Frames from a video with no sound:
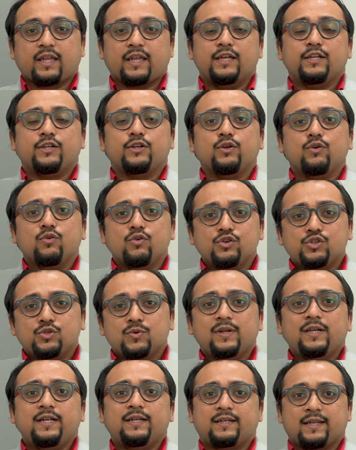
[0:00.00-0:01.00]
It
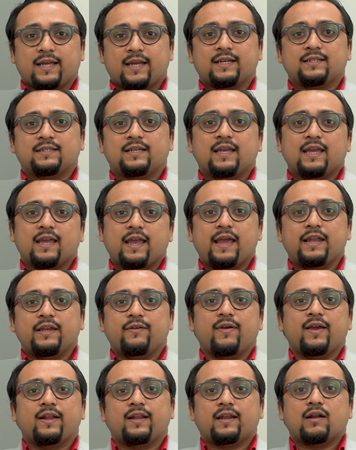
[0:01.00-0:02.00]
usually takes
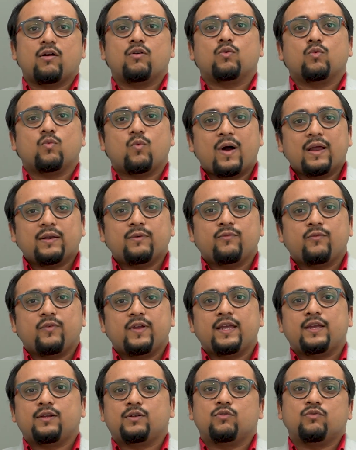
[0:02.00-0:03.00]
anywhere around 1
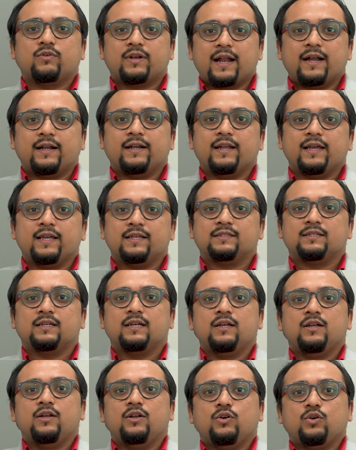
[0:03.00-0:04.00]
week to 10 days
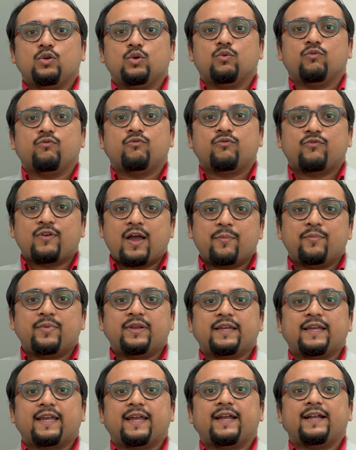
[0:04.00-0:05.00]
to
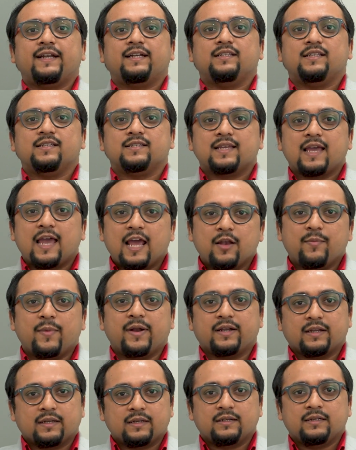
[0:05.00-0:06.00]
fabricate this
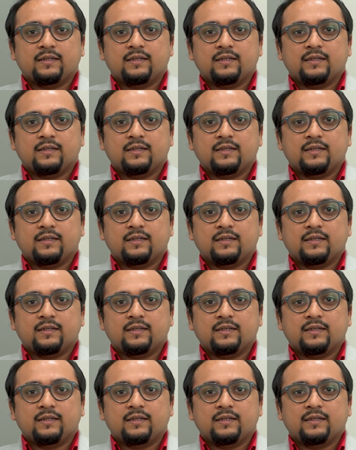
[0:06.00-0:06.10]
helmet.